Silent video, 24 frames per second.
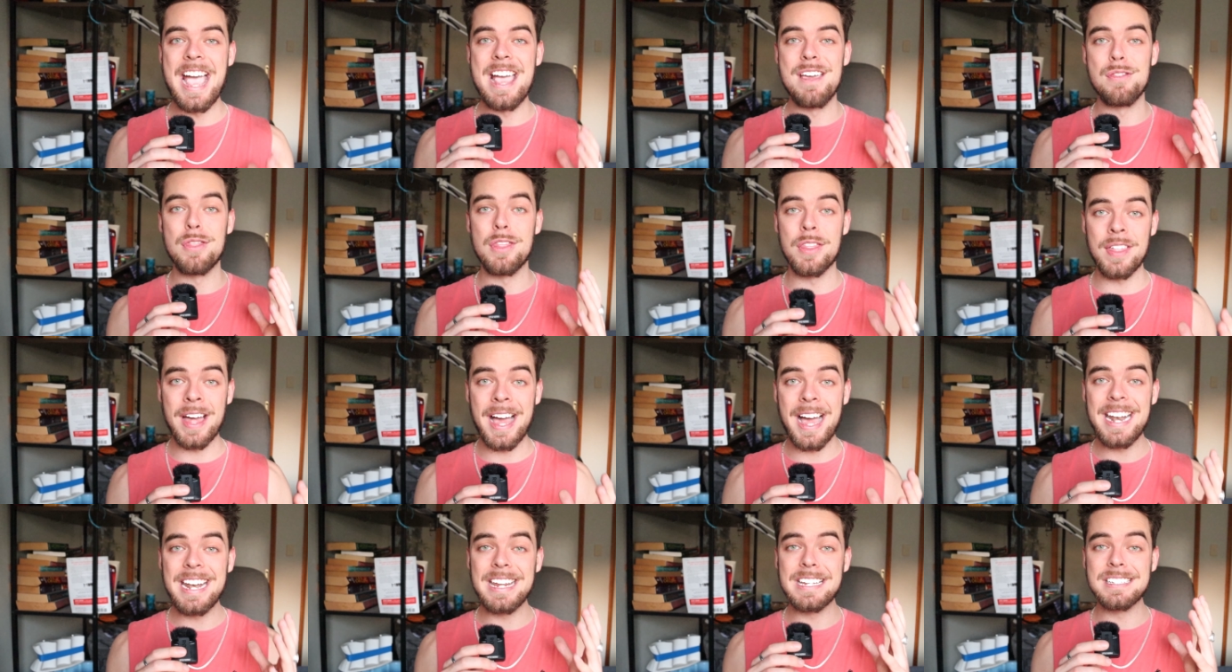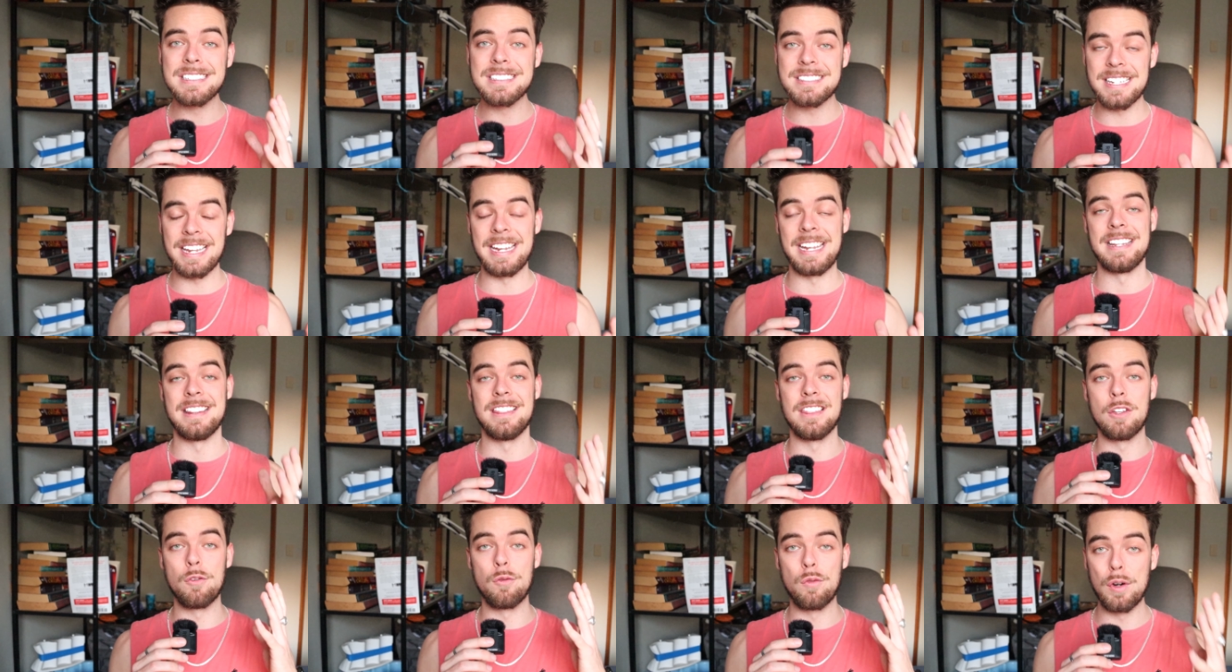and that is
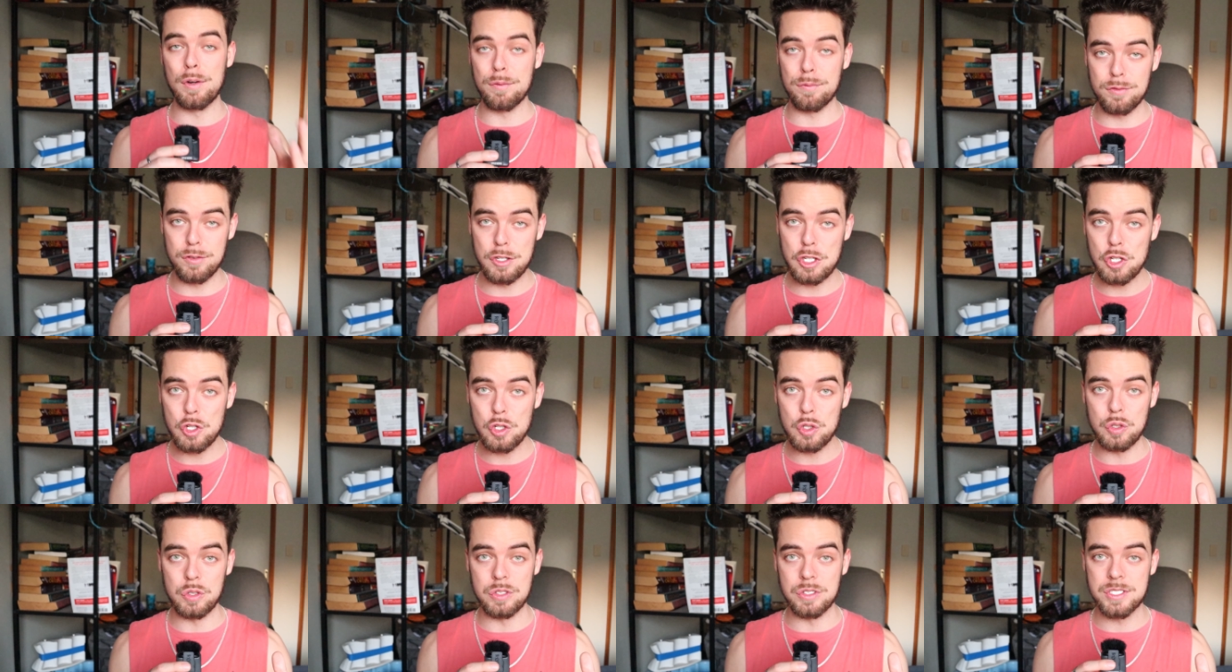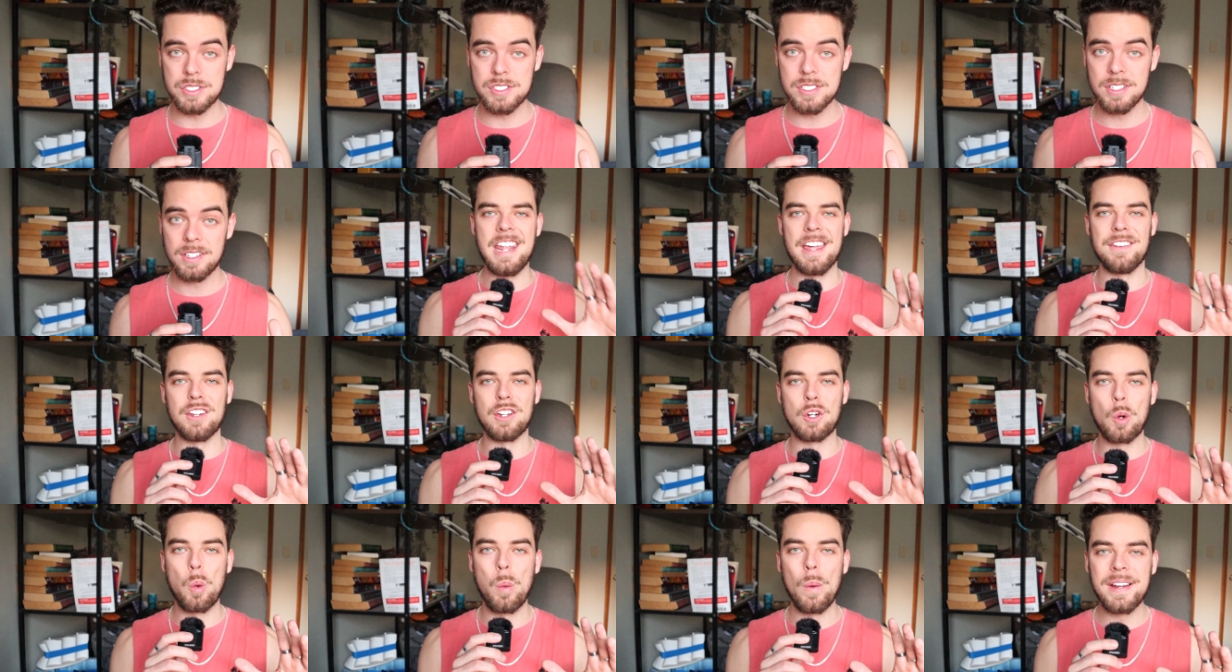in the reviews. Now,
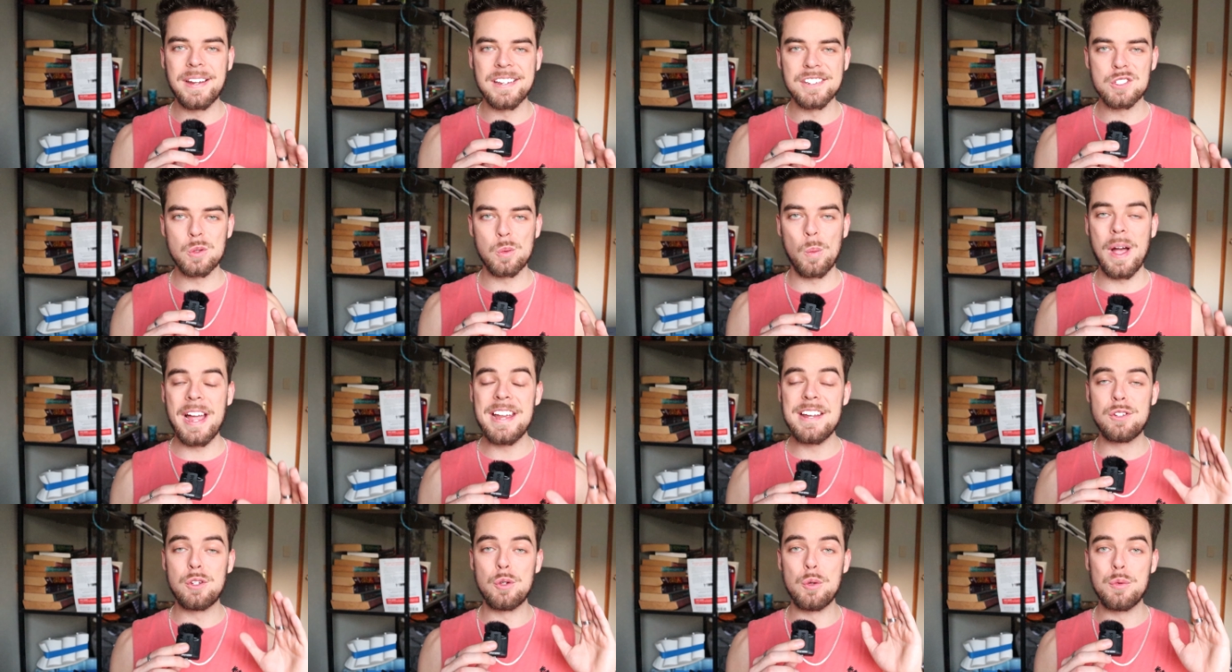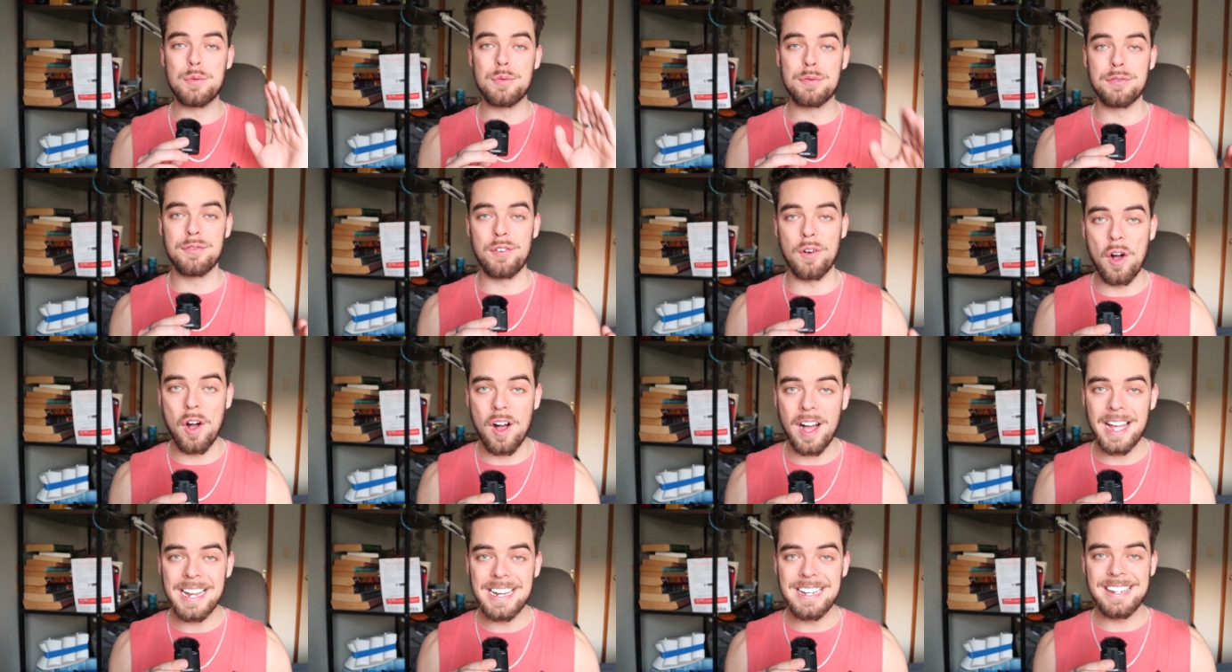the quickest way to
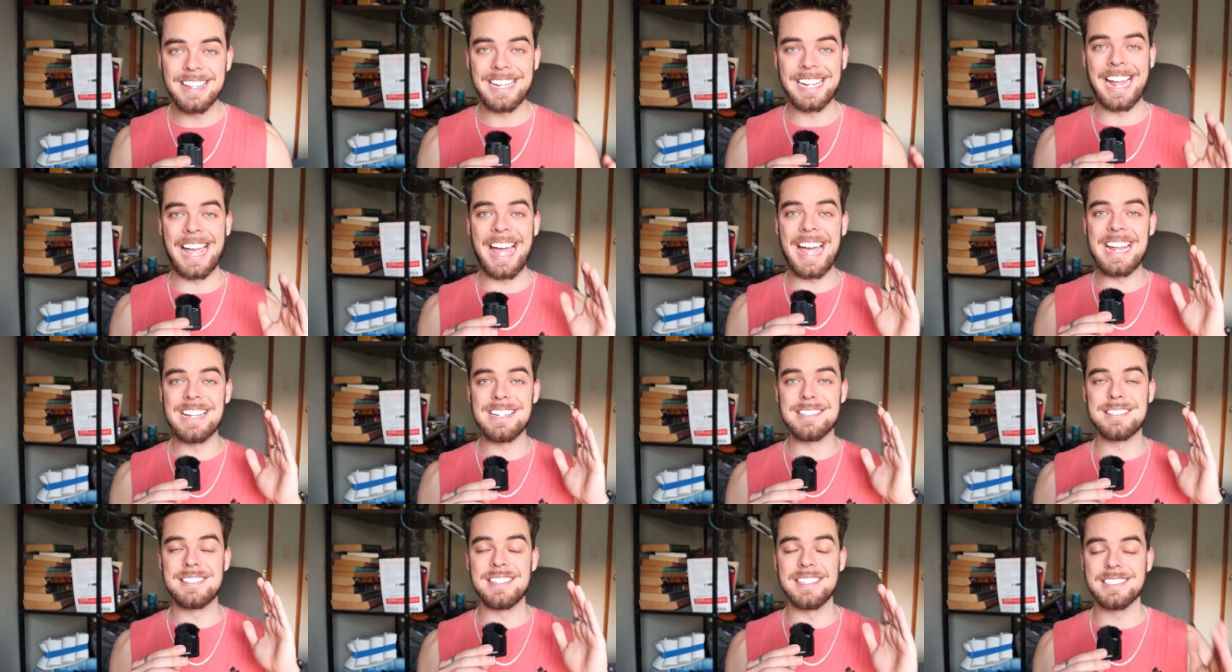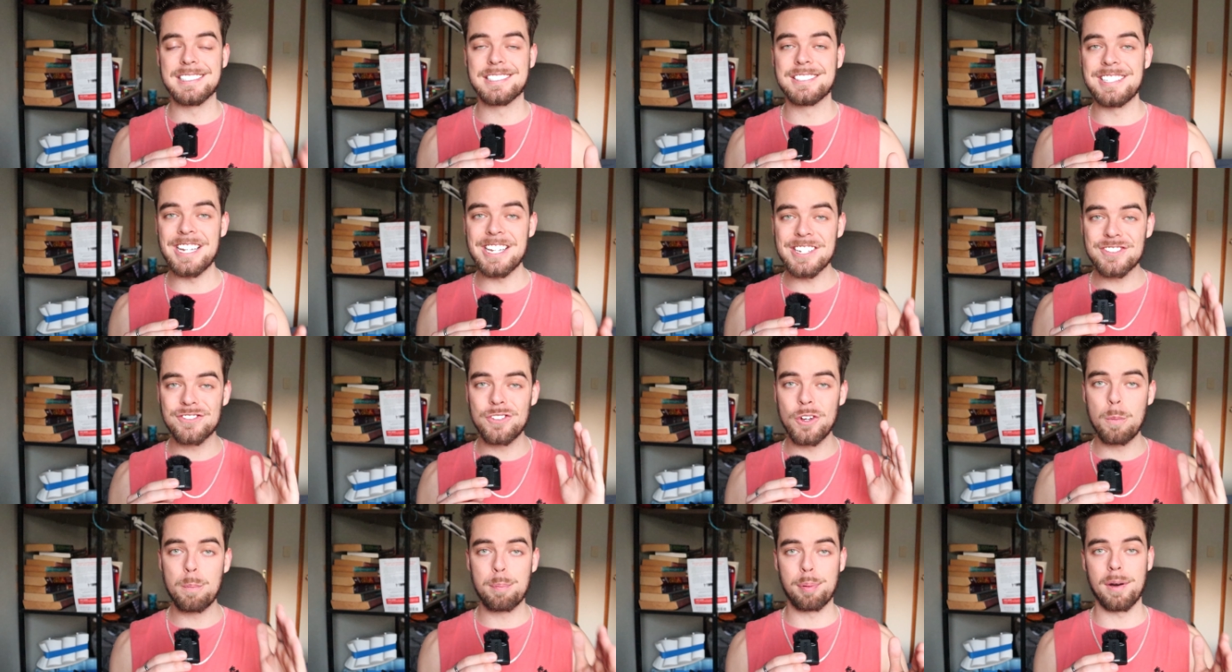finding a
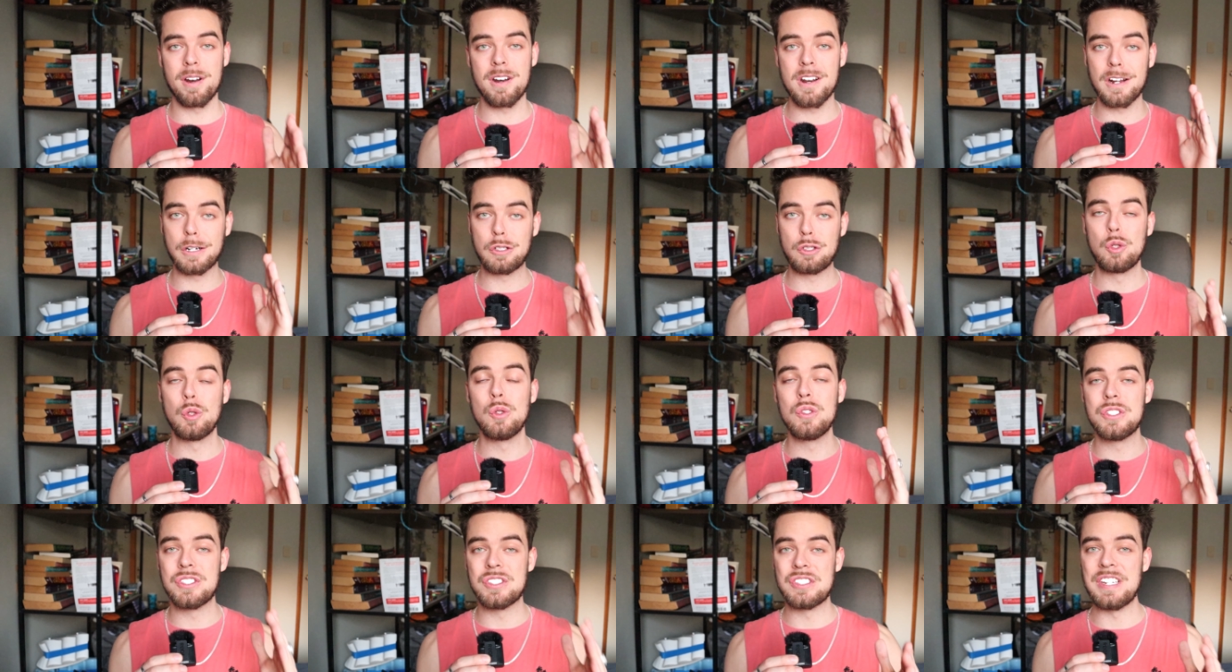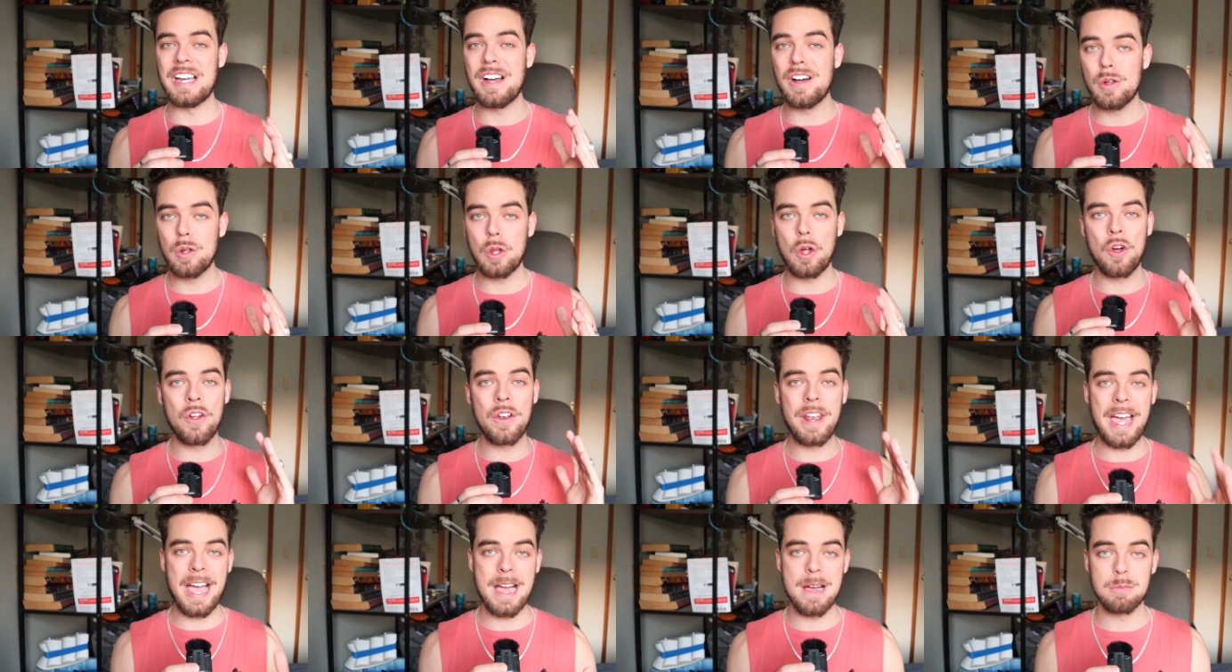successful product to sell
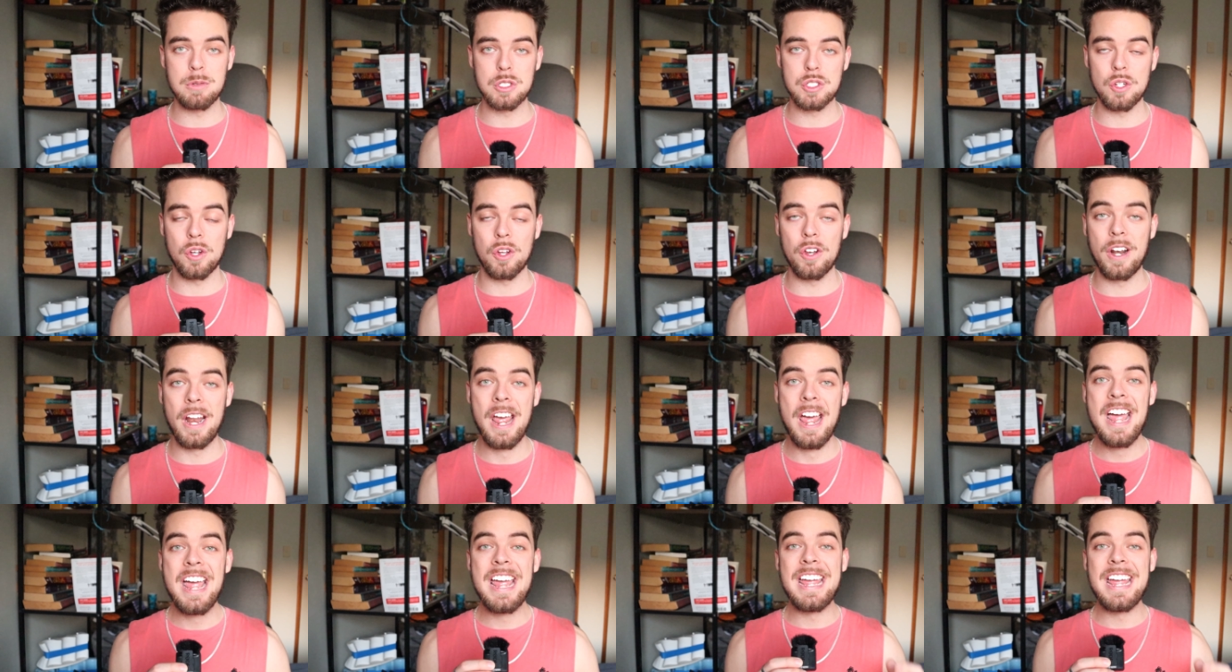on Amazon